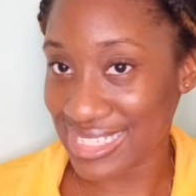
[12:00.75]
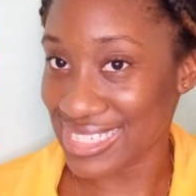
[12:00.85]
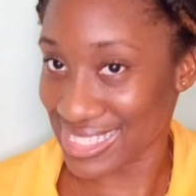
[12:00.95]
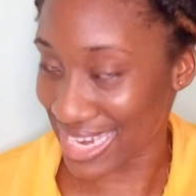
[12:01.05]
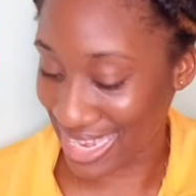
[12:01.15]

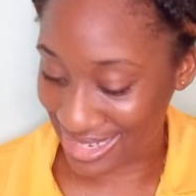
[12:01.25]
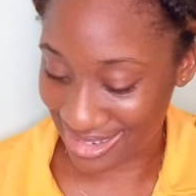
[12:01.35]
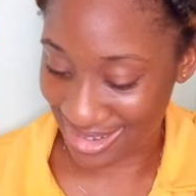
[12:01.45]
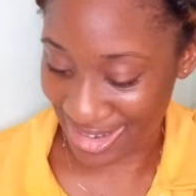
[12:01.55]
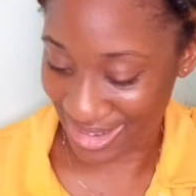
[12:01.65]
is
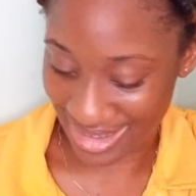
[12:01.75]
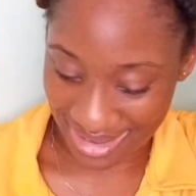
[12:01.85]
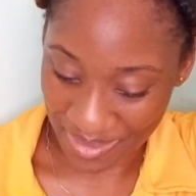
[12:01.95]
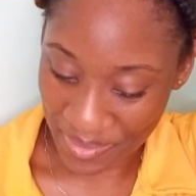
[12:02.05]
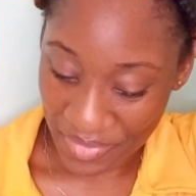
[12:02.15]
sliding
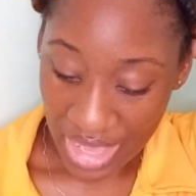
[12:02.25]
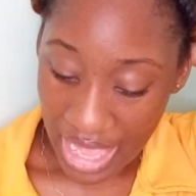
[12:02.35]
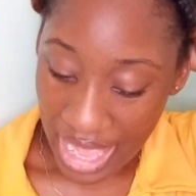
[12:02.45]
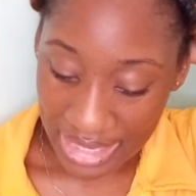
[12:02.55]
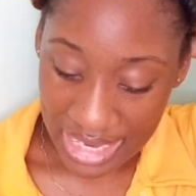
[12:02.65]
hernia.
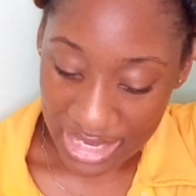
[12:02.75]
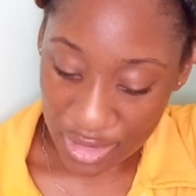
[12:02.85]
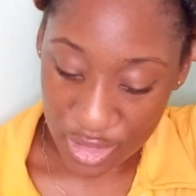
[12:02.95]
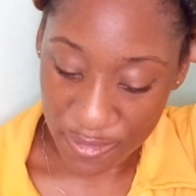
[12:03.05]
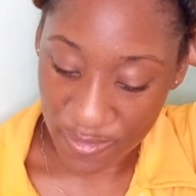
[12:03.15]
And
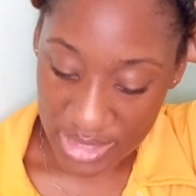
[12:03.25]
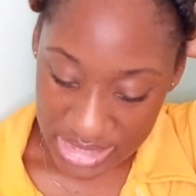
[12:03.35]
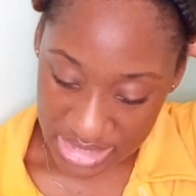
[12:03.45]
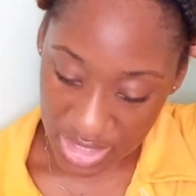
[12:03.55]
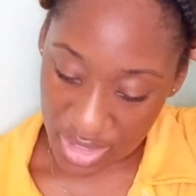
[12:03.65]
then
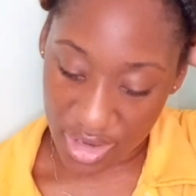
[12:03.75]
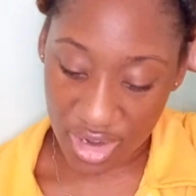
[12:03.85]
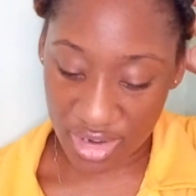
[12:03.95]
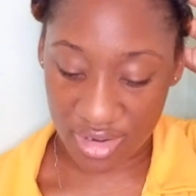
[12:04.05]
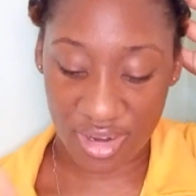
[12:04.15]
fixed
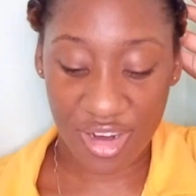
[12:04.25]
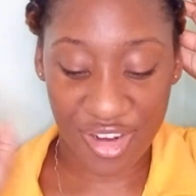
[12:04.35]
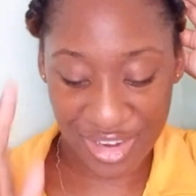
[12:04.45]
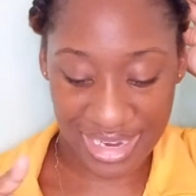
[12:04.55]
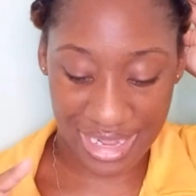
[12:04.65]

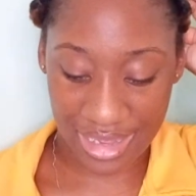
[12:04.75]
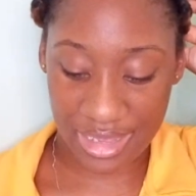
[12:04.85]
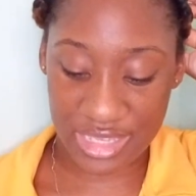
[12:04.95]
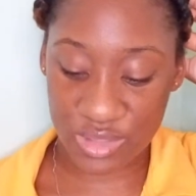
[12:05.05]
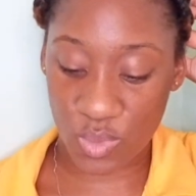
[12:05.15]
hernia
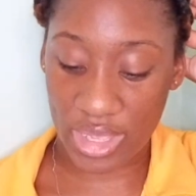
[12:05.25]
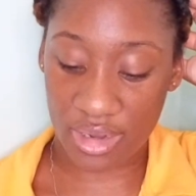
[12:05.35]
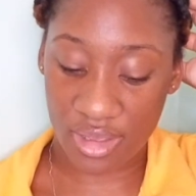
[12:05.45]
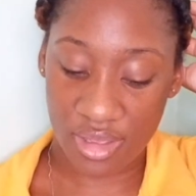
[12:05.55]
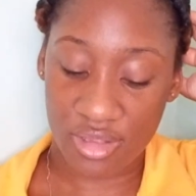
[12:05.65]
is
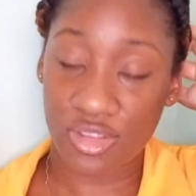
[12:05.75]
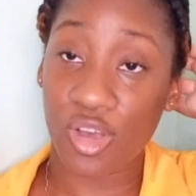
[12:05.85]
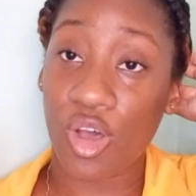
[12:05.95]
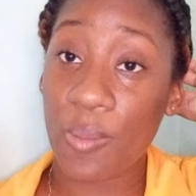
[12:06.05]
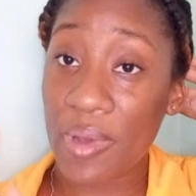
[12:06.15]
when the
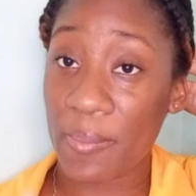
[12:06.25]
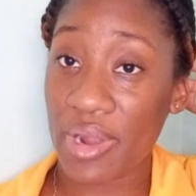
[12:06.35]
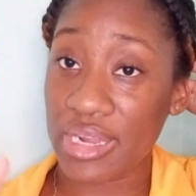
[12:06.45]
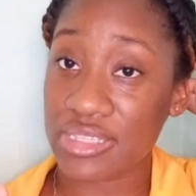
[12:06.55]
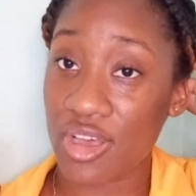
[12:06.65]
upper
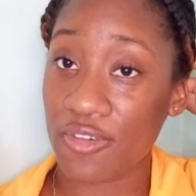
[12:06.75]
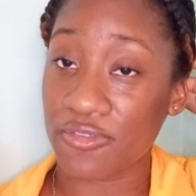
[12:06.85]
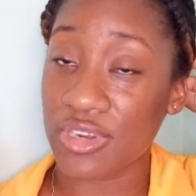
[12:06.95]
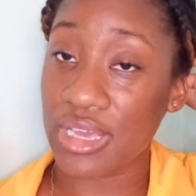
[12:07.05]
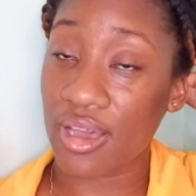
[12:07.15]
part of
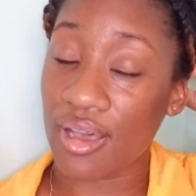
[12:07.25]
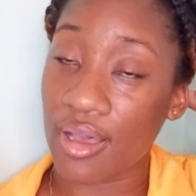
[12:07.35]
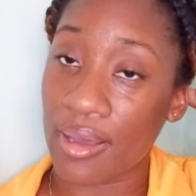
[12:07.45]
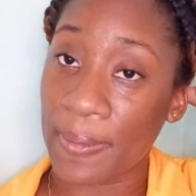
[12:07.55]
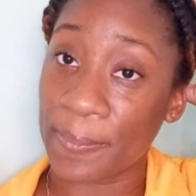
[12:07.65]
the
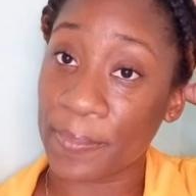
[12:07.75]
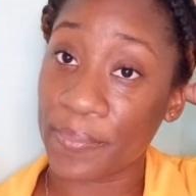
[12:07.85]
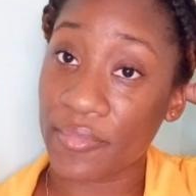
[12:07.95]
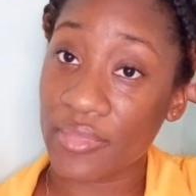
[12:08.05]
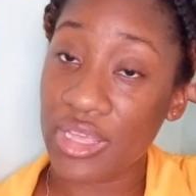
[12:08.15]

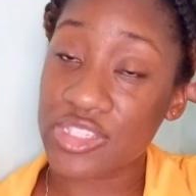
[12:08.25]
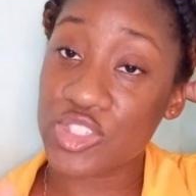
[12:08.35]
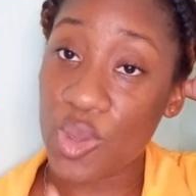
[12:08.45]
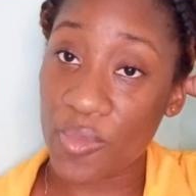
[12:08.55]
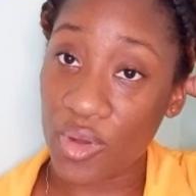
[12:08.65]

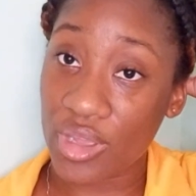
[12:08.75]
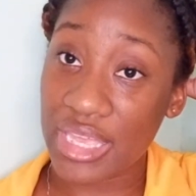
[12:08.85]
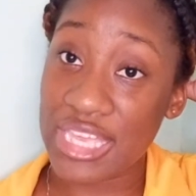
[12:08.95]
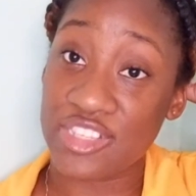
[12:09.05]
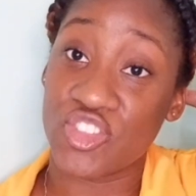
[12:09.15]
stomach
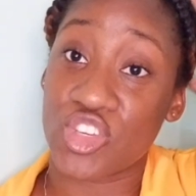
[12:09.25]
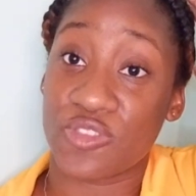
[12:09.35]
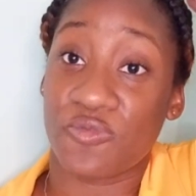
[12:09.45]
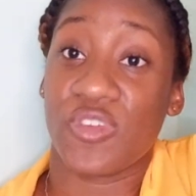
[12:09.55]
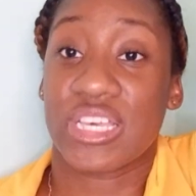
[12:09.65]
is
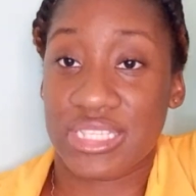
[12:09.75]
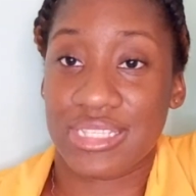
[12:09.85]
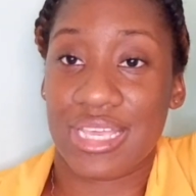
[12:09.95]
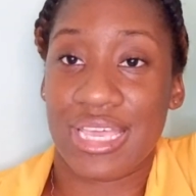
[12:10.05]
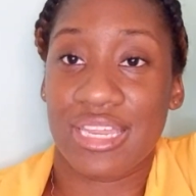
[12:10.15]
just fixed
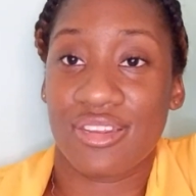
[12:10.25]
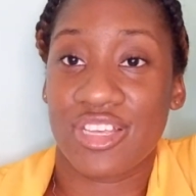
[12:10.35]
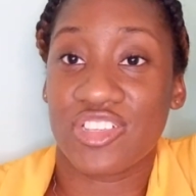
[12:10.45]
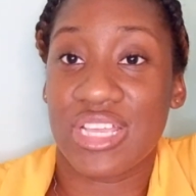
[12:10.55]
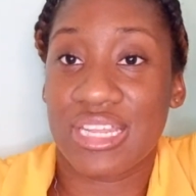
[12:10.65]
in
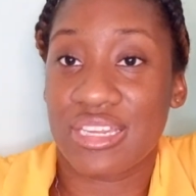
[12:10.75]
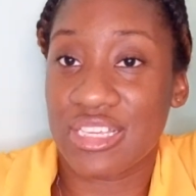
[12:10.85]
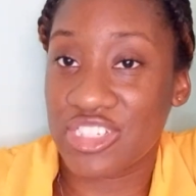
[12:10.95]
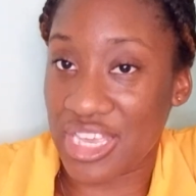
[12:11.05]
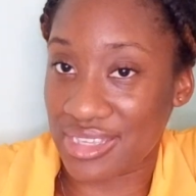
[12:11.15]
the
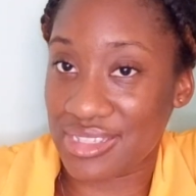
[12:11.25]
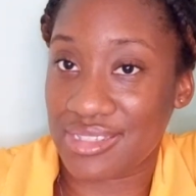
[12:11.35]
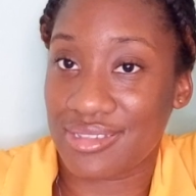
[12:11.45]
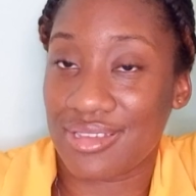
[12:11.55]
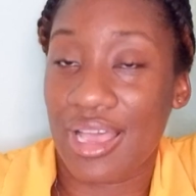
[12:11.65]

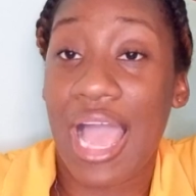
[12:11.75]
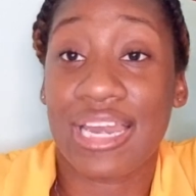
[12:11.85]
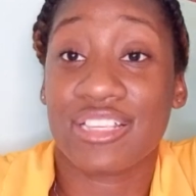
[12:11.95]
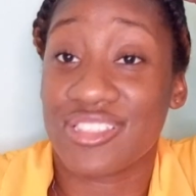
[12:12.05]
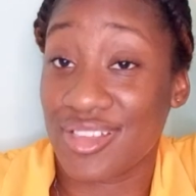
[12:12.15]
chest, and
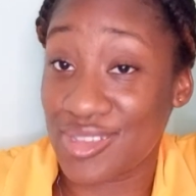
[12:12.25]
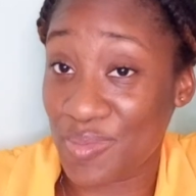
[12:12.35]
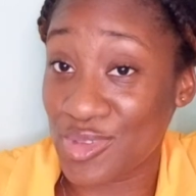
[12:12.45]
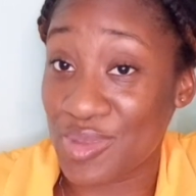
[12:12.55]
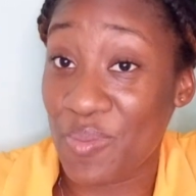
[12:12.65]
it's not
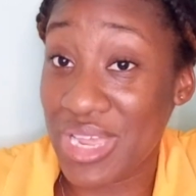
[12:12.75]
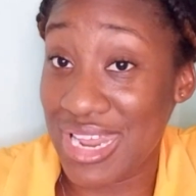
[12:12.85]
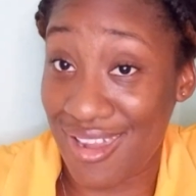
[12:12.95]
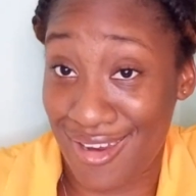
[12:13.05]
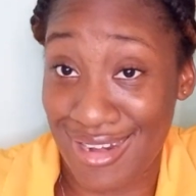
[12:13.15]
supposed to be
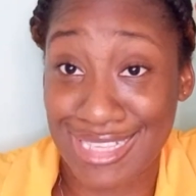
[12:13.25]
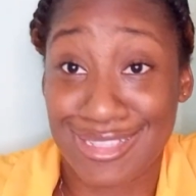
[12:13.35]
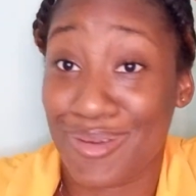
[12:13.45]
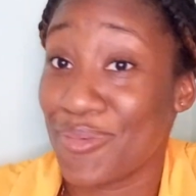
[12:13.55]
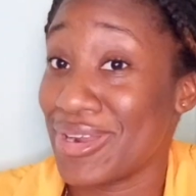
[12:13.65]
there. That's
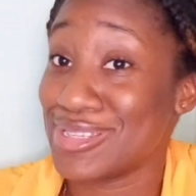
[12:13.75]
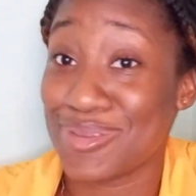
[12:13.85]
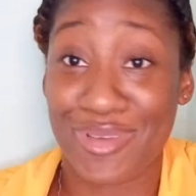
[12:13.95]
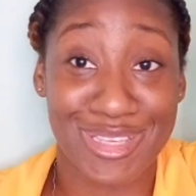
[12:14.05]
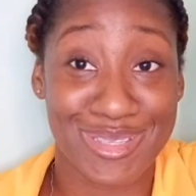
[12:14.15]
not where your
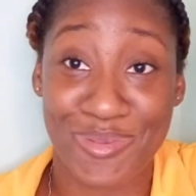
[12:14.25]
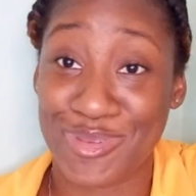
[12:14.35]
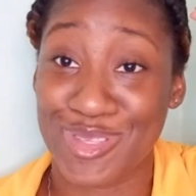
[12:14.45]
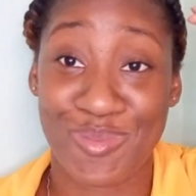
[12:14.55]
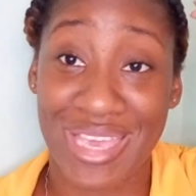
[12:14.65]
stomach is
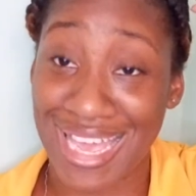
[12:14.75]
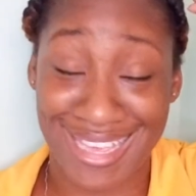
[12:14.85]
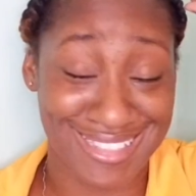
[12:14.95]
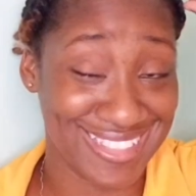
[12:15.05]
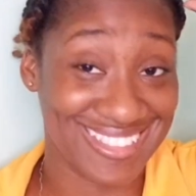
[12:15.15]
supposed to be,
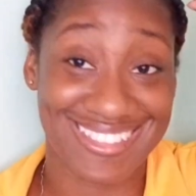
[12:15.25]
guys.